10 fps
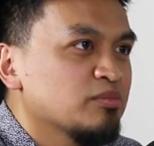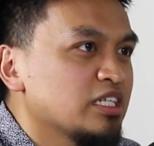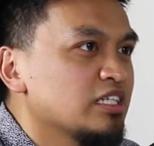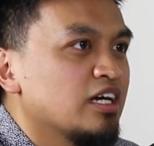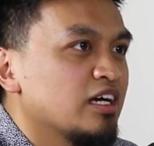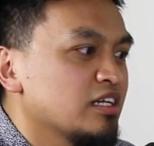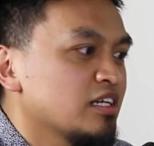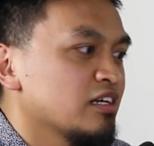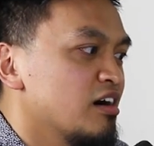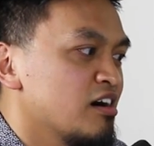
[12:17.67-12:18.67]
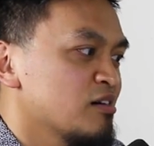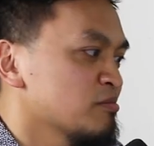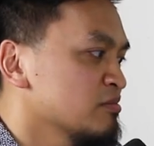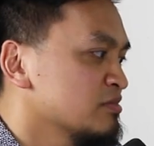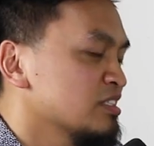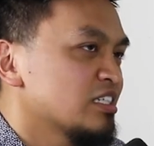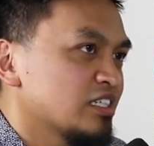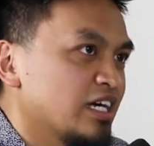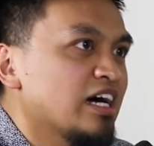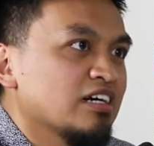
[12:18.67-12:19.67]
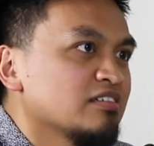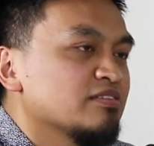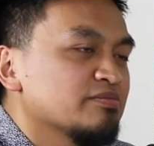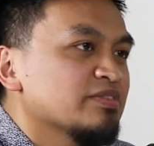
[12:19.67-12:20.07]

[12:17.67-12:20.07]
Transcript: Yes, and, um, exactly. I yeah. agree.